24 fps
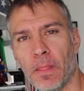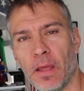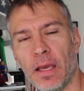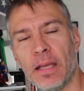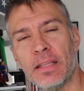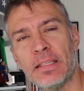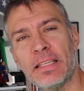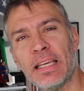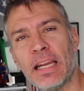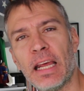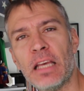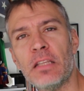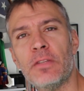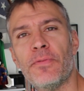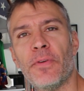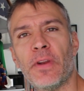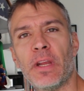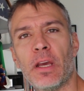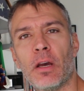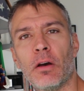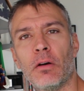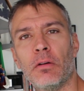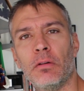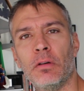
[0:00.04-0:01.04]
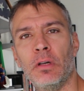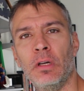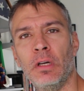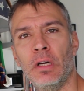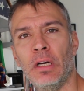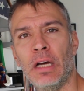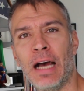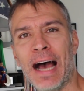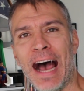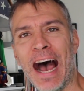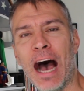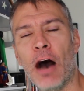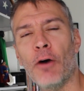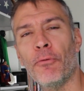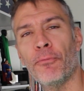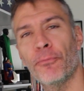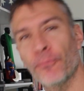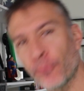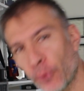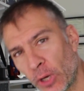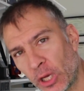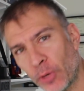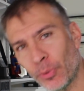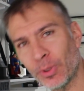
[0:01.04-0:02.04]
In today's video, how
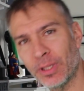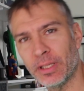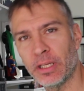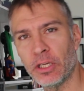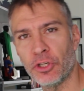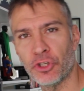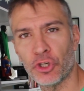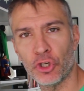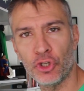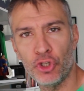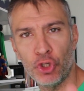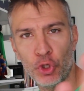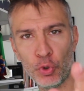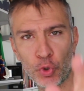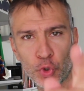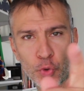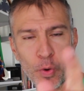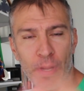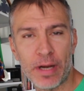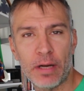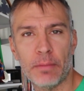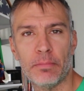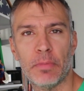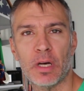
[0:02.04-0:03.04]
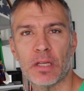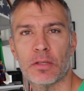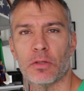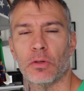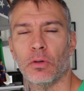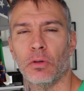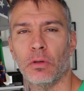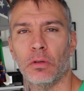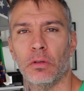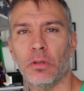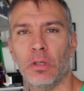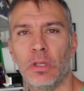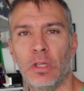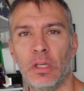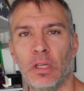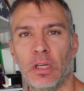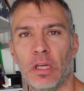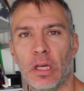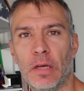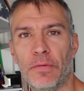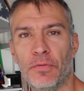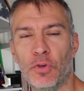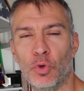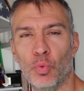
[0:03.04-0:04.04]
frequently should you train a muscle
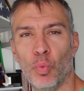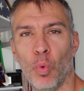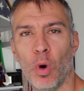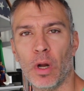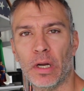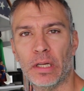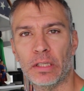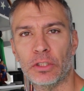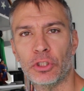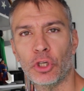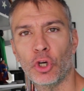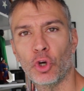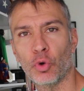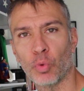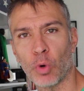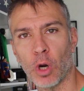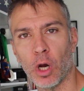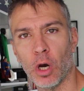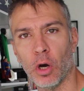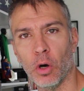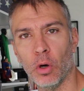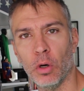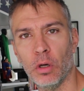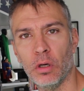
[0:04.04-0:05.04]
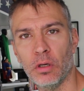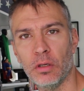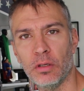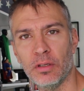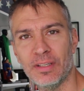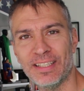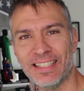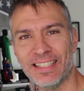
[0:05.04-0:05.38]
if you want it to grow?